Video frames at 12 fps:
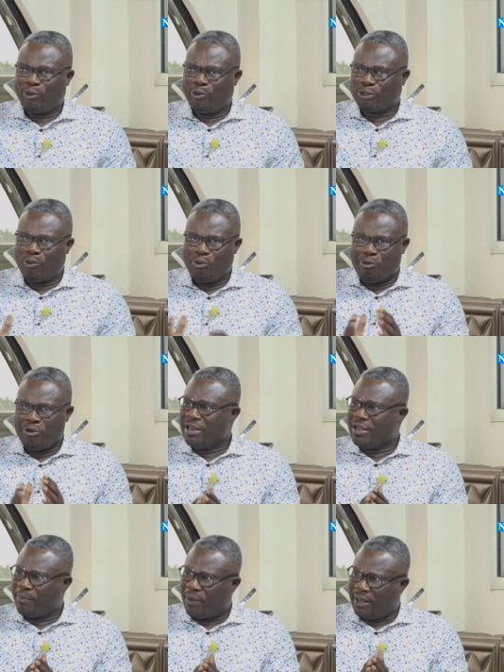Also, we
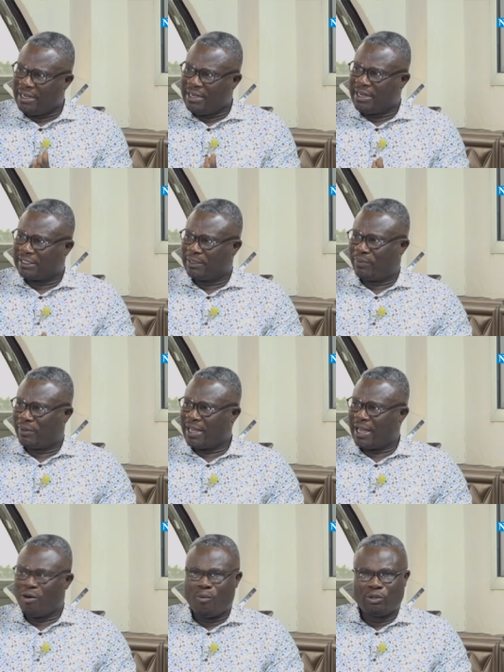read about leadership.
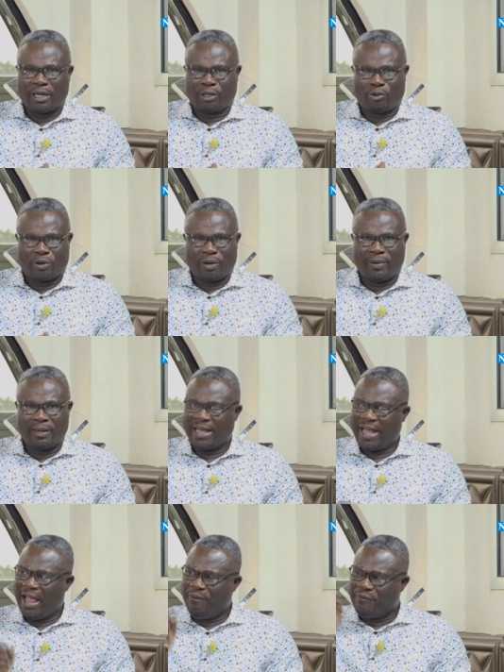You have no chat talking about
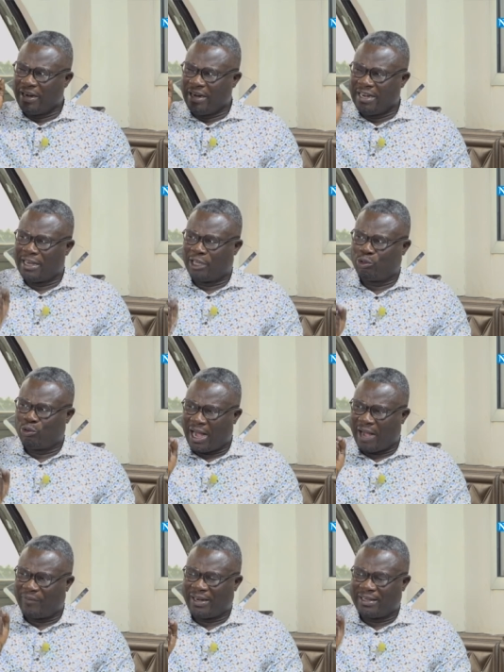every leader should
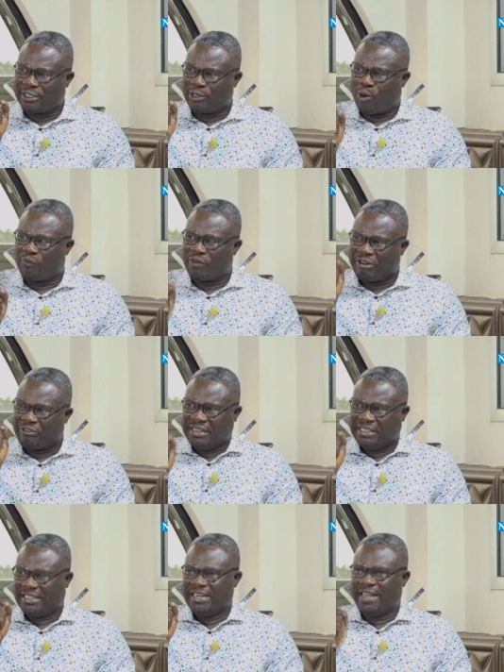have a little of
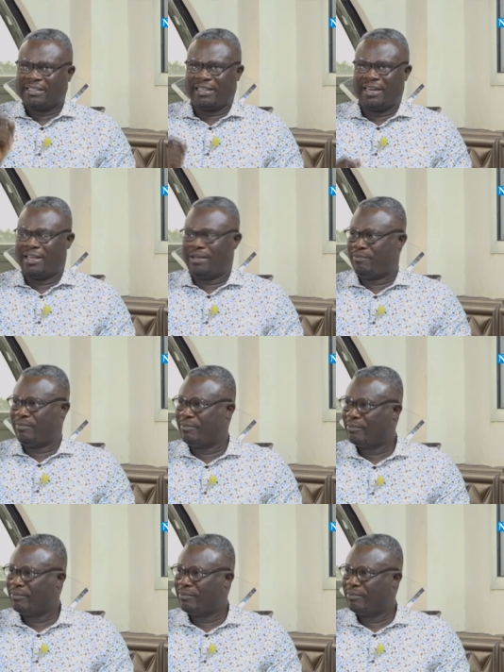craziness in him.